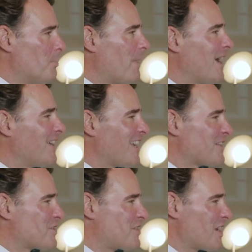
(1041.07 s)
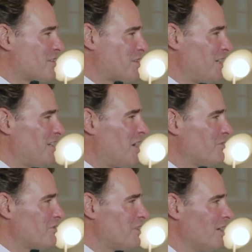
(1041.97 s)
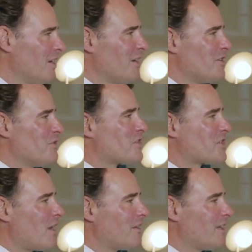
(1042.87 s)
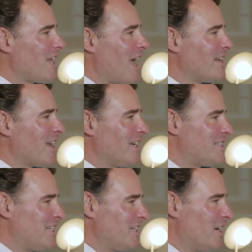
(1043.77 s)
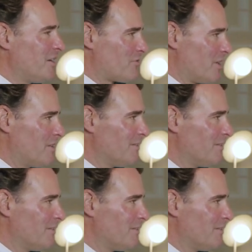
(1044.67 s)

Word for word: buy it at 1600, you sell it at 1900.